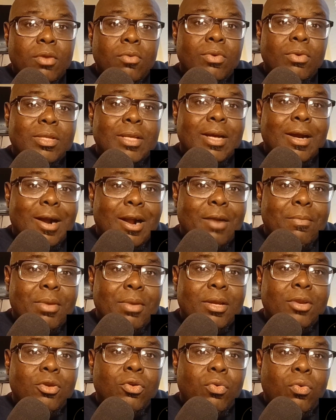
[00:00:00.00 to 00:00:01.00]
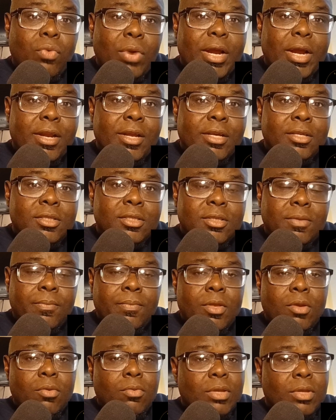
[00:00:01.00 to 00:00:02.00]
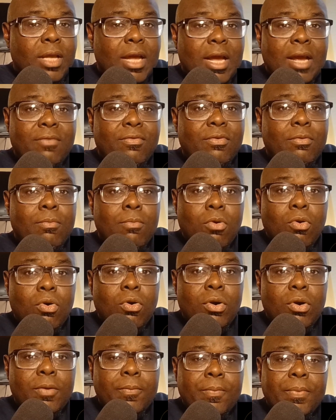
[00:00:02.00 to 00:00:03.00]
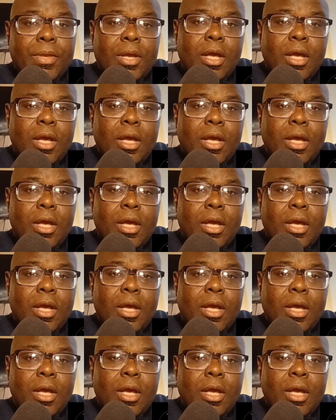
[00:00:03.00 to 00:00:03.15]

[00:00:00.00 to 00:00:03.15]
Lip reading: with arming the Ukrainians with ever more